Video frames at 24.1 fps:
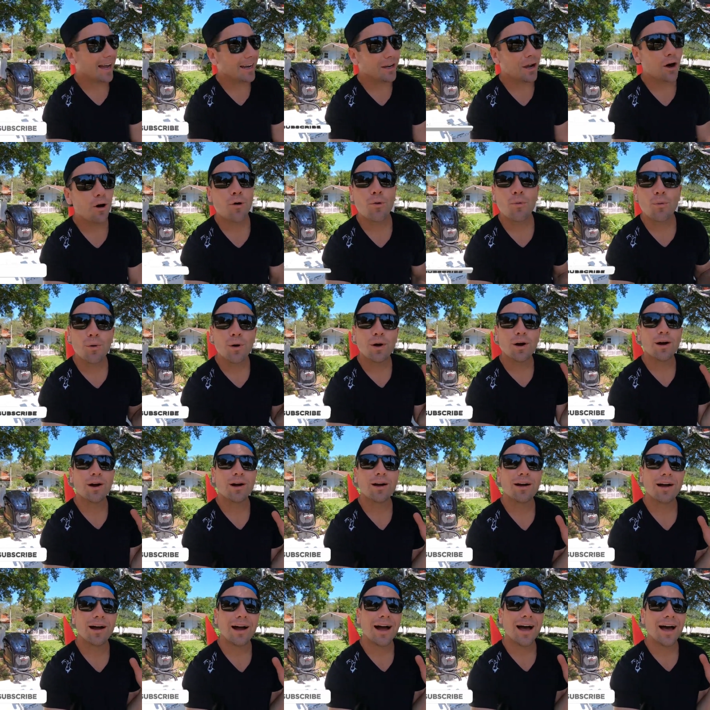I didn't
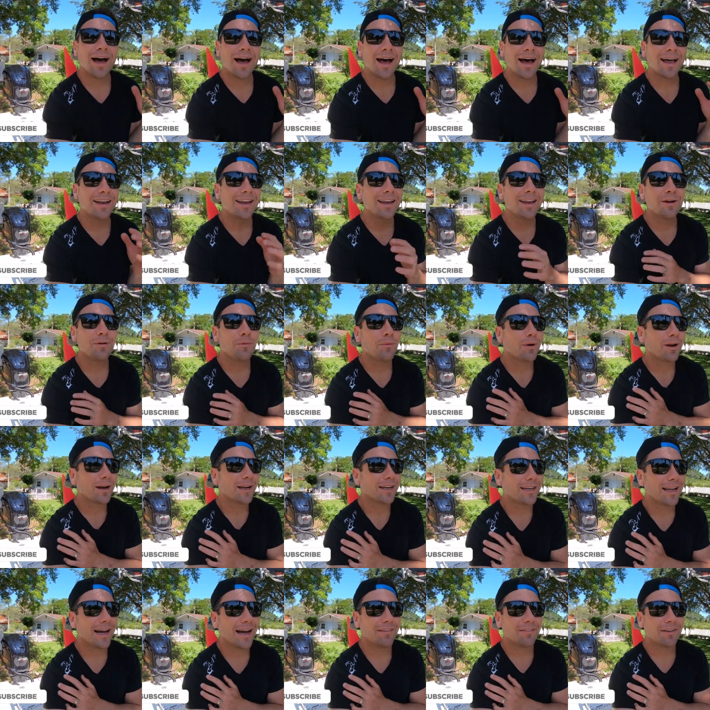want
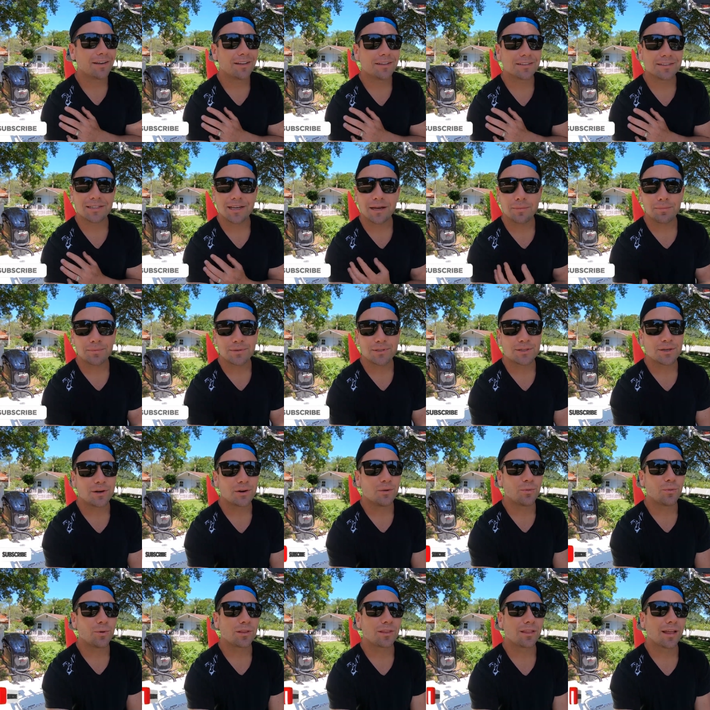to dive into this
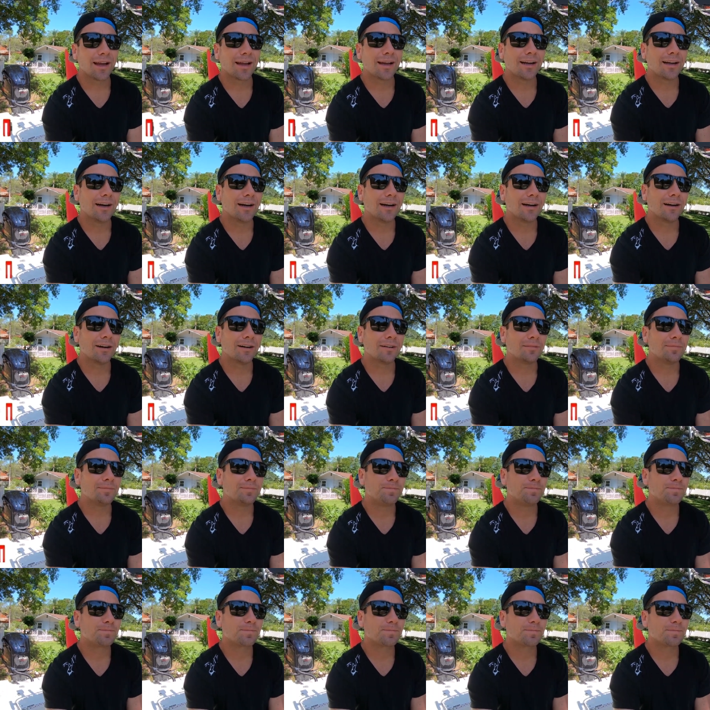episode with like a
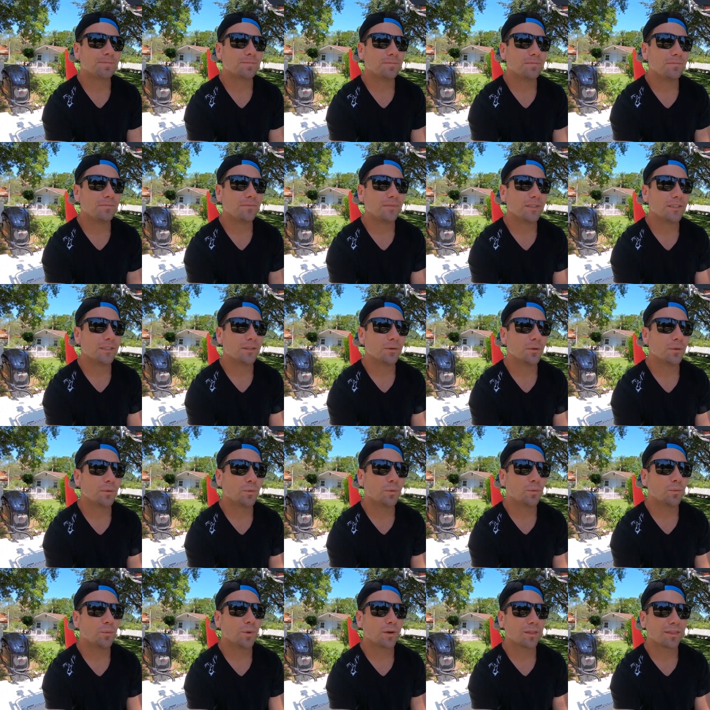
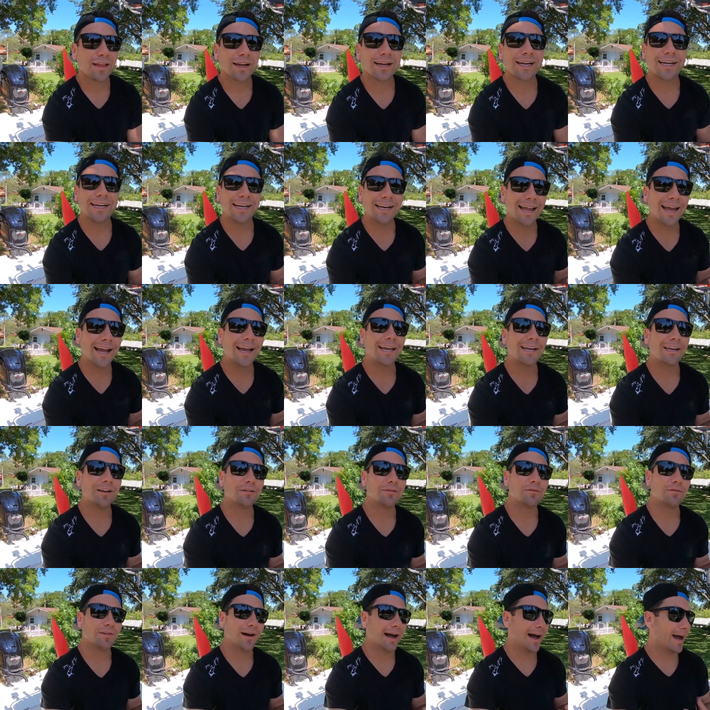
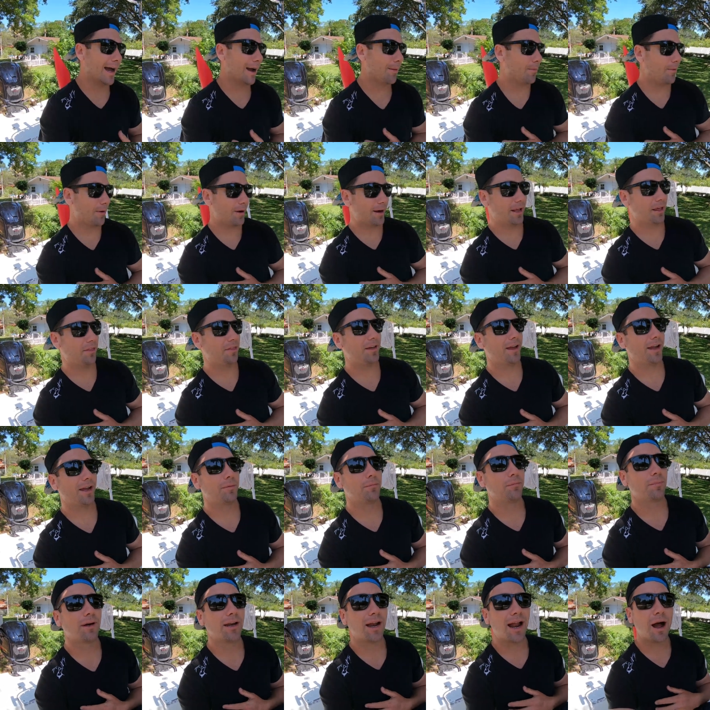negative vibe or
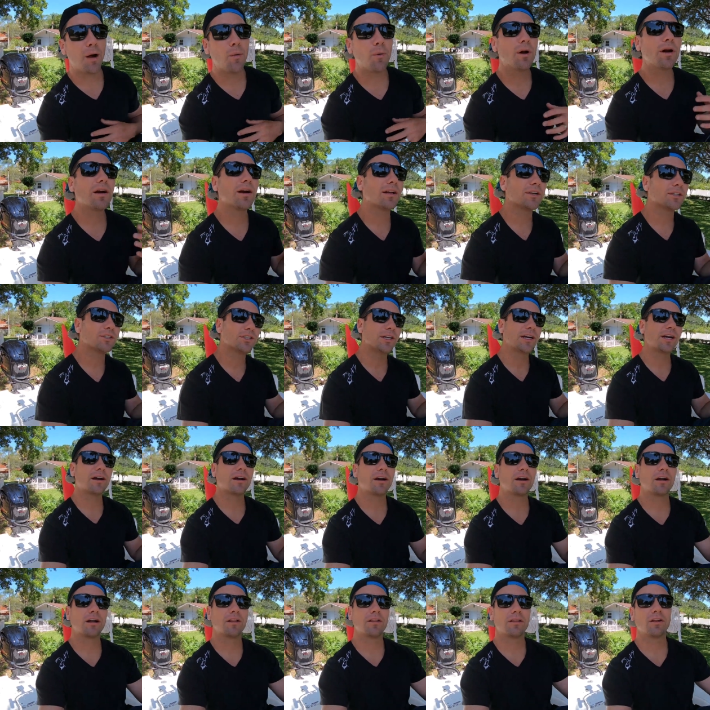anything, but I wanted to
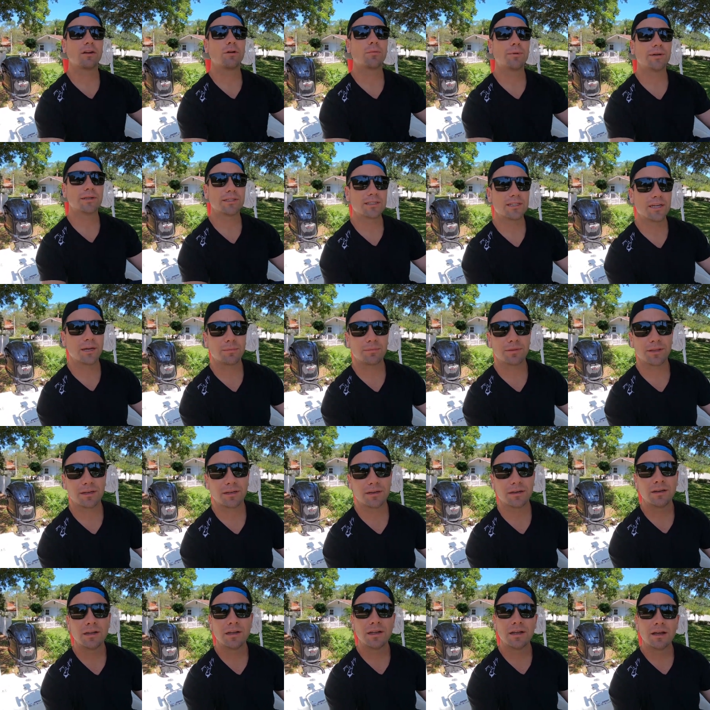share a little bit
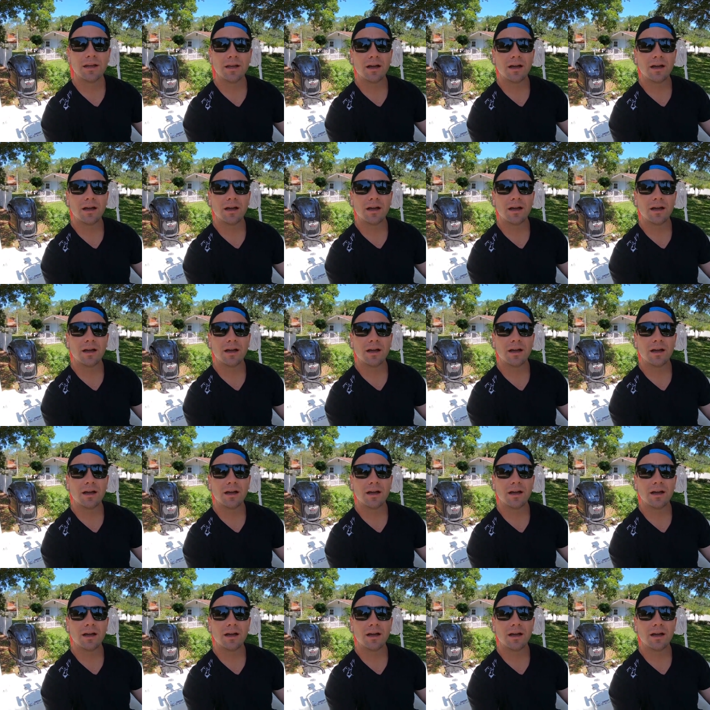something.